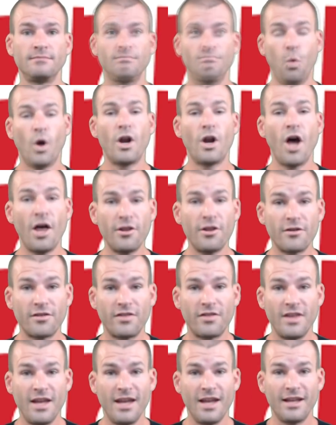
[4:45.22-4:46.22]
One other
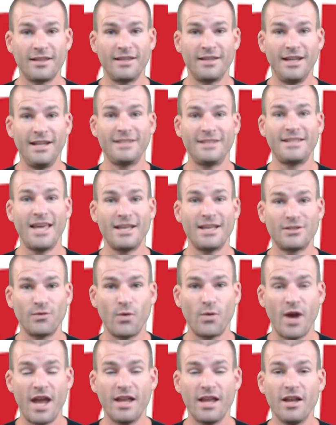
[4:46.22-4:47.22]
thing that it takes
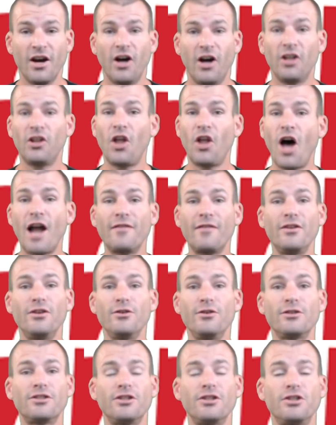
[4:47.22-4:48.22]
away, a lot of
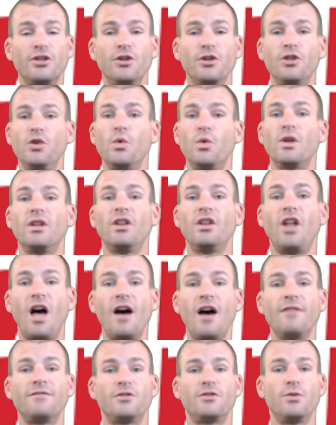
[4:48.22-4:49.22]
you used to do, you would
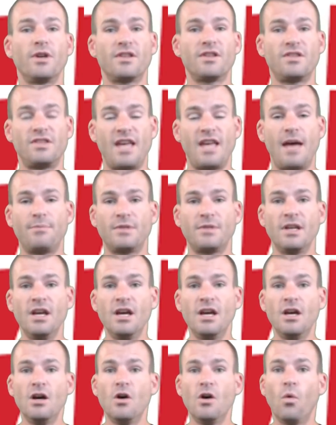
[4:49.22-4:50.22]
love to accept
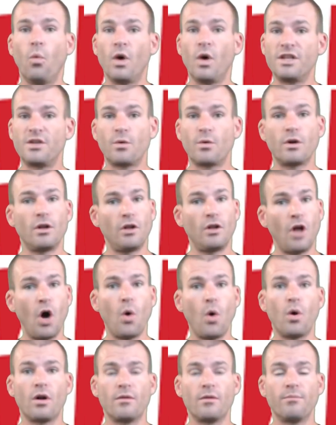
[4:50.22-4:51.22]
ones that were
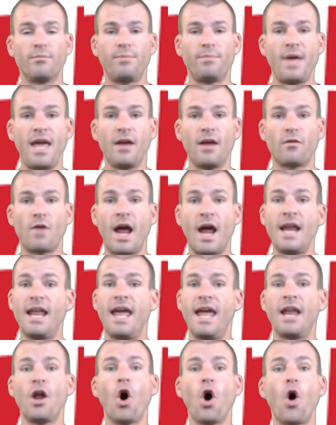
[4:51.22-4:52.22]
lower paying, right?
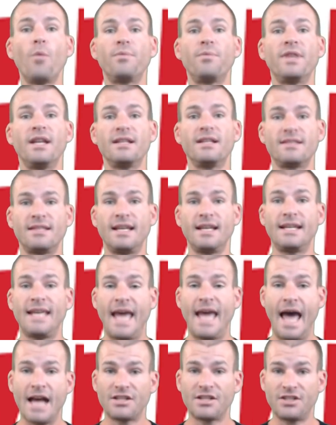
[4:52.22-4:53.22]
And hope that it said
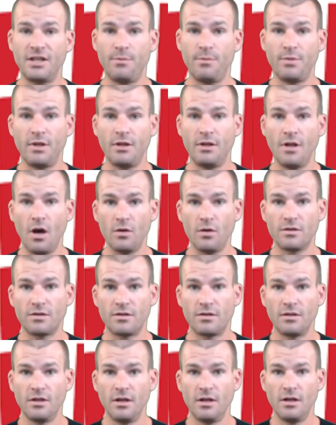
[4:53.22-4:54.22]
cash tip in the
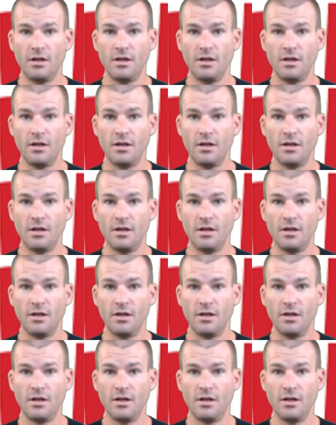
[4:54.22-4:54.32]
notes.